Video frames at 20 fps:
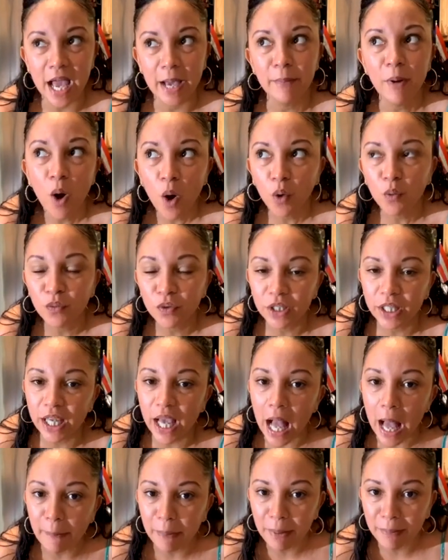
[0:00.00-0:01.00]
hopefully I'll
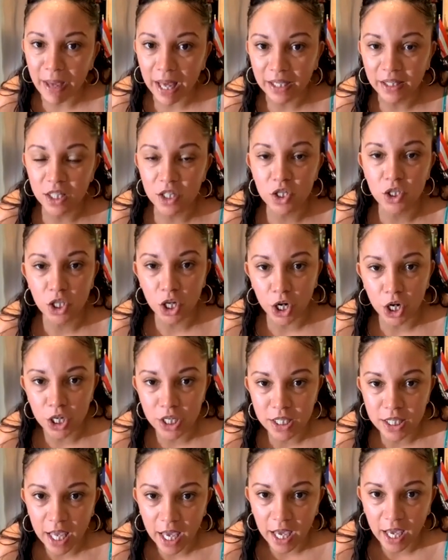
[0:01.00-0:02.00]
be back this
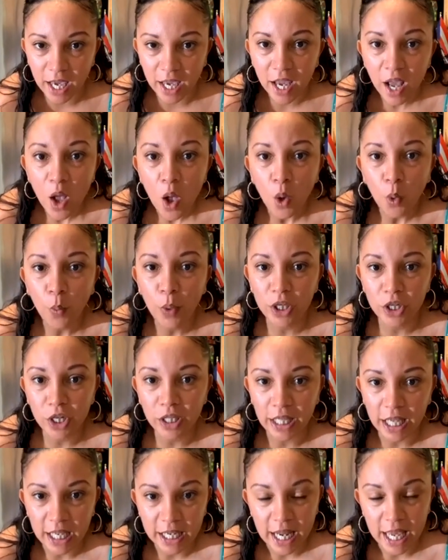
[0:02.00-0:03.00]
Thursday with your
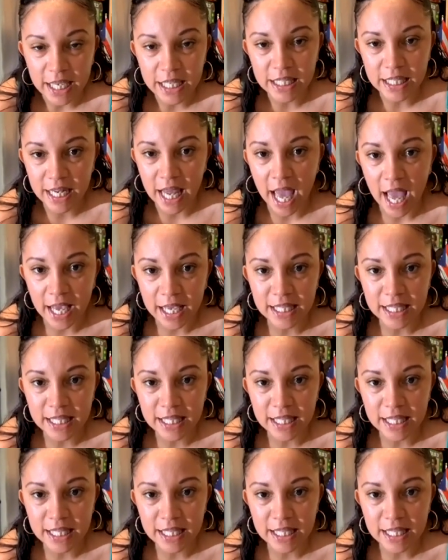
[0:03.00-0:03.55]
late night snacks.